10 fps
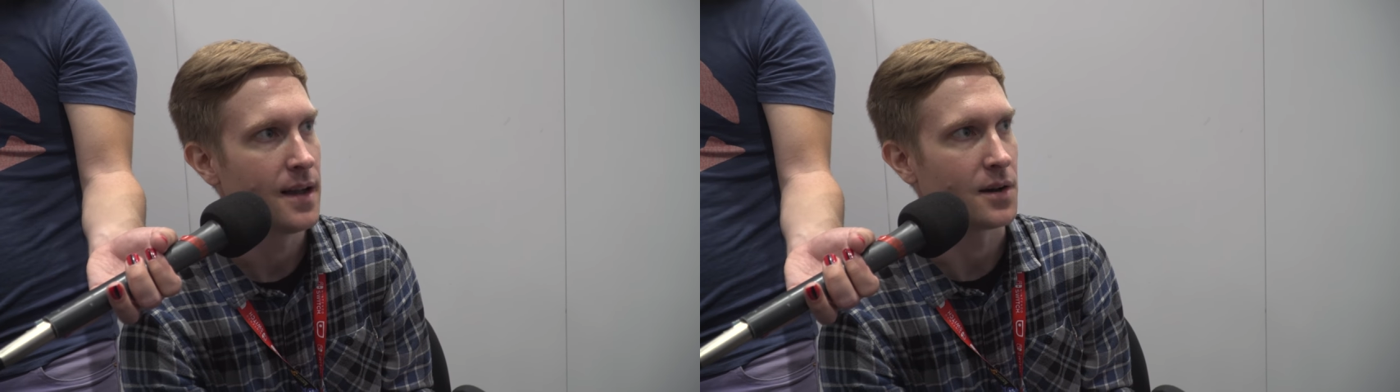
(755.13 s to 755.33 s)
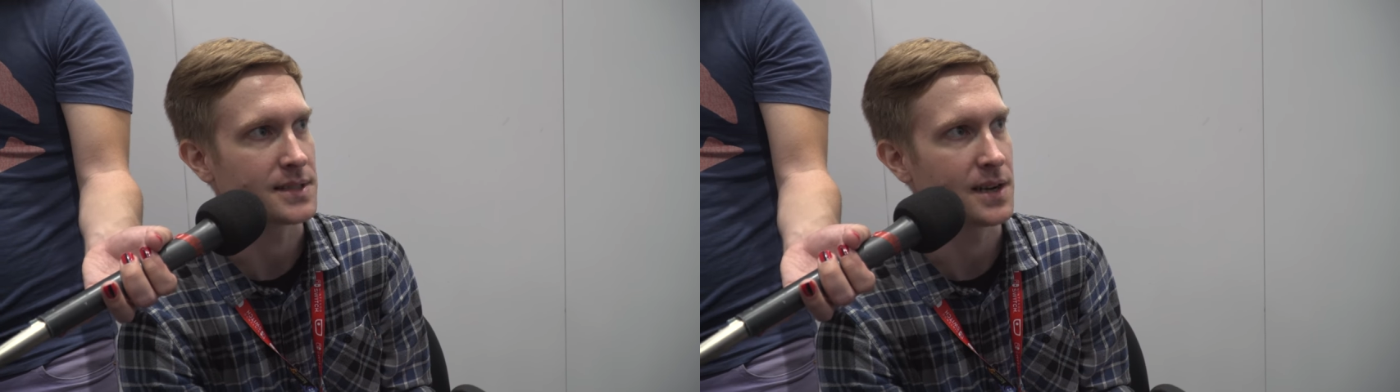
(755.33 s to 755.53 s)

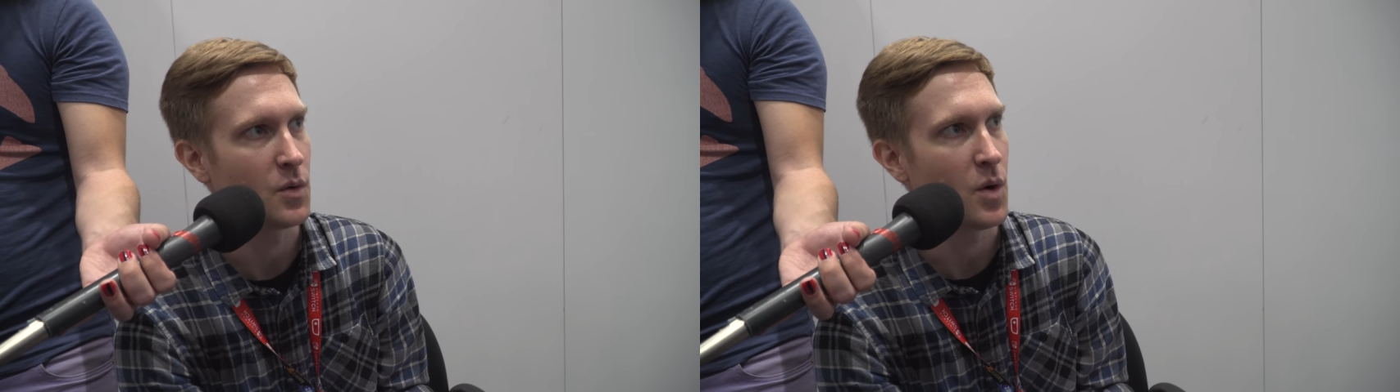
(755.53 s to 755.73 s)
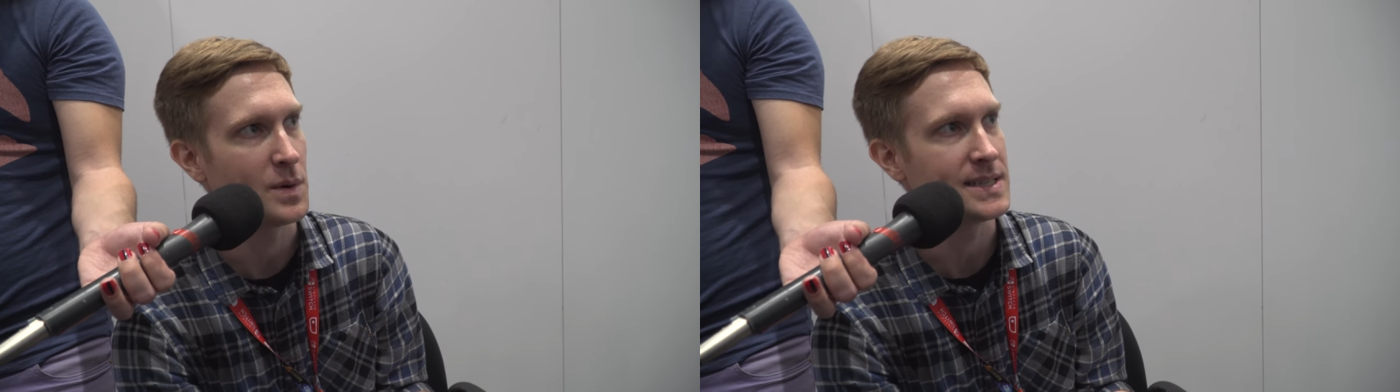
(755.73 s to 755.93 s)
I'll tell
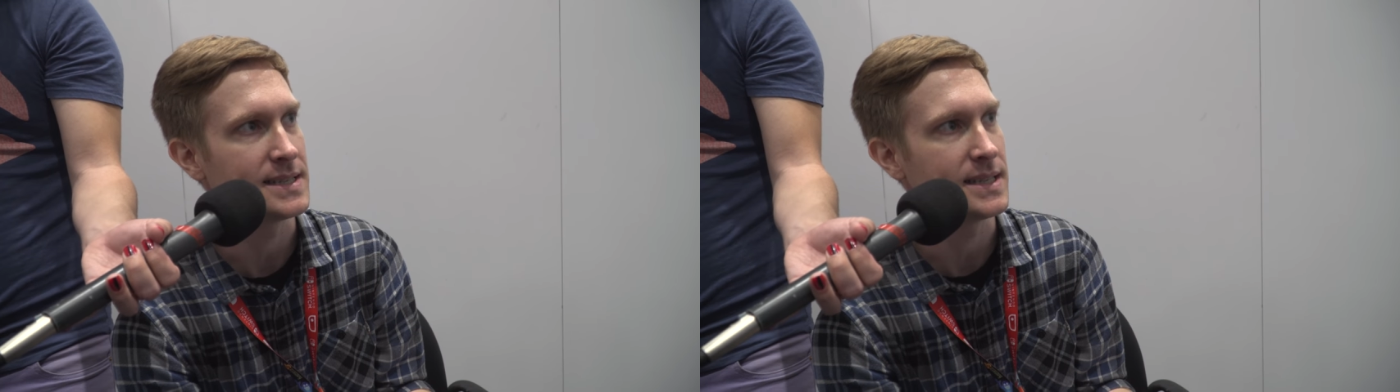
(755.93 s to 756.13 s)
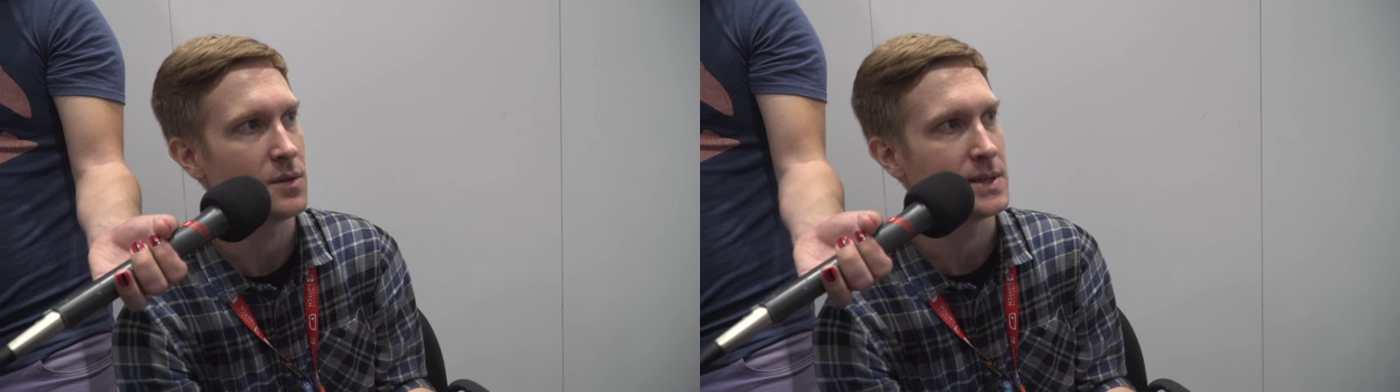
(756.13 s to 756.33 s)
you what we
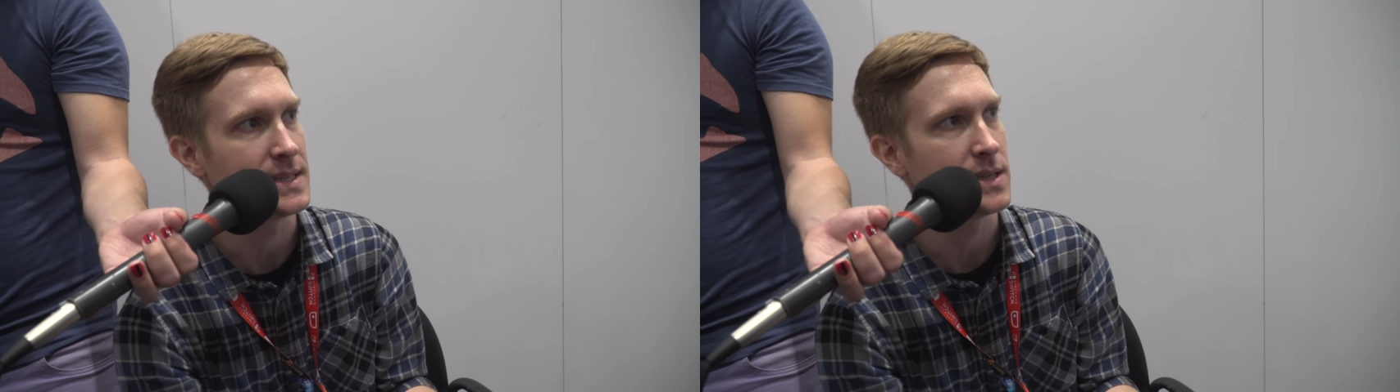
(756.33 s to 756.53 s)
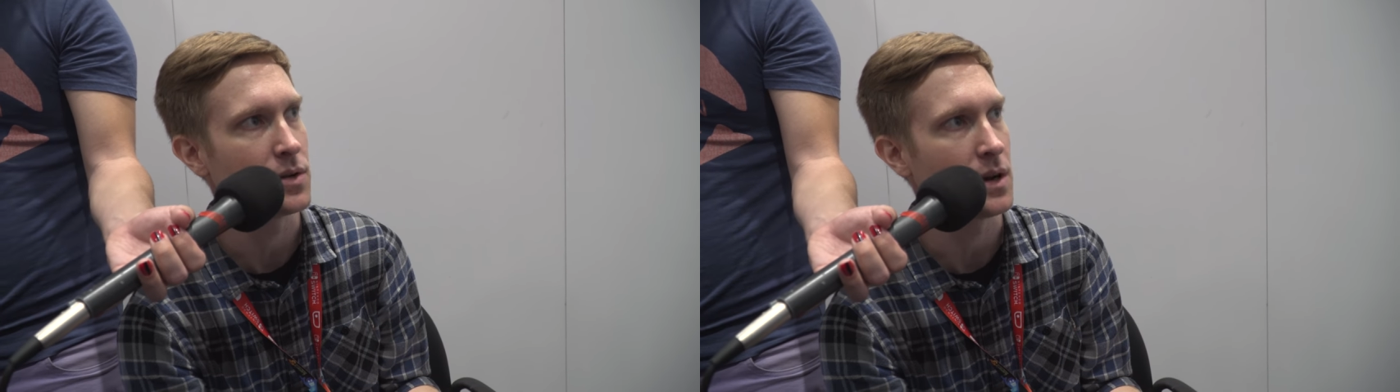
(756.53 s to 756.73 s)
see. We
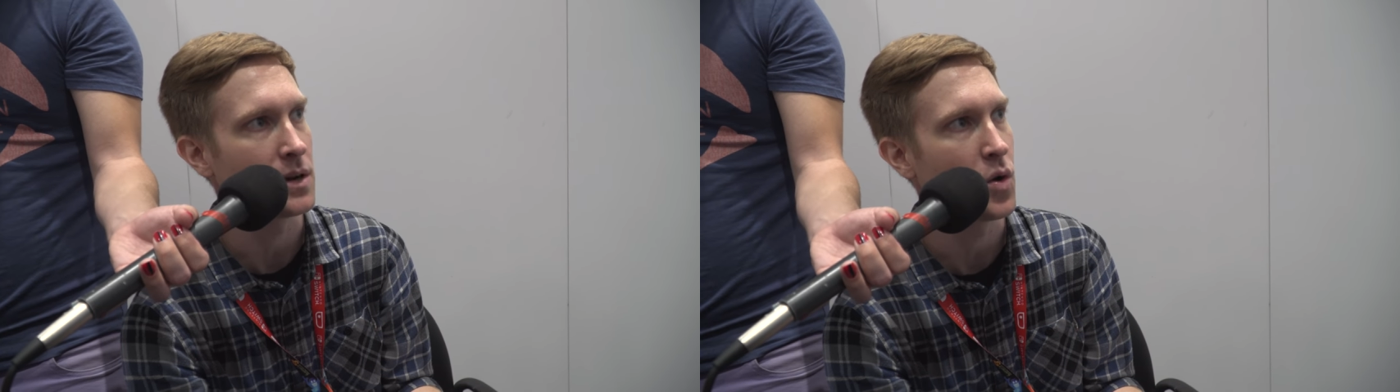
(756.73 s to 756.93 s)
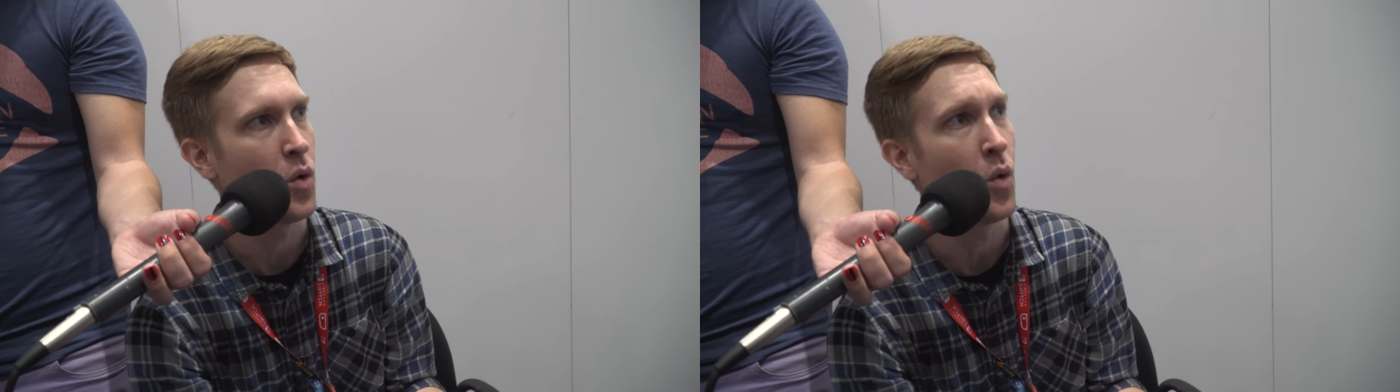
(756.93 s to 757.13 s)
see
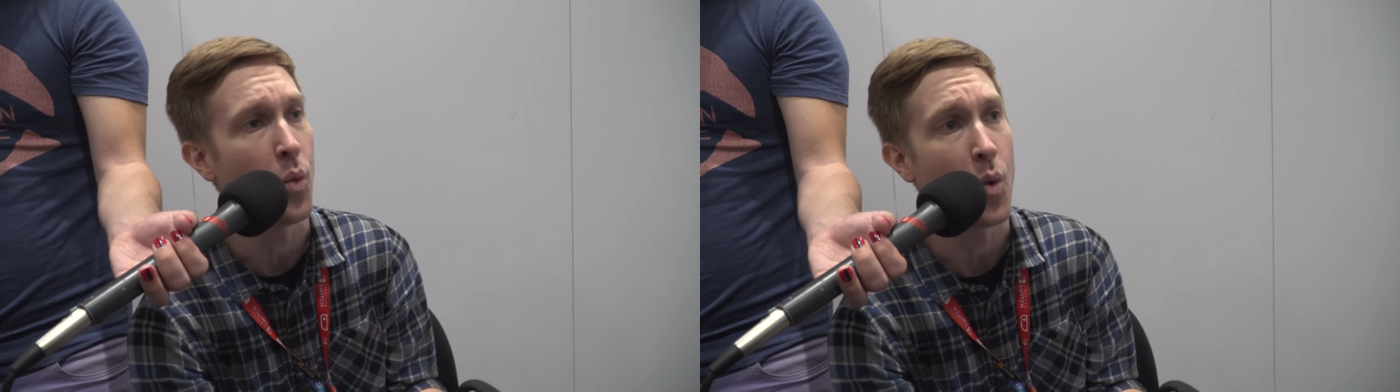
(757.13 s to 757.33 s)
a cool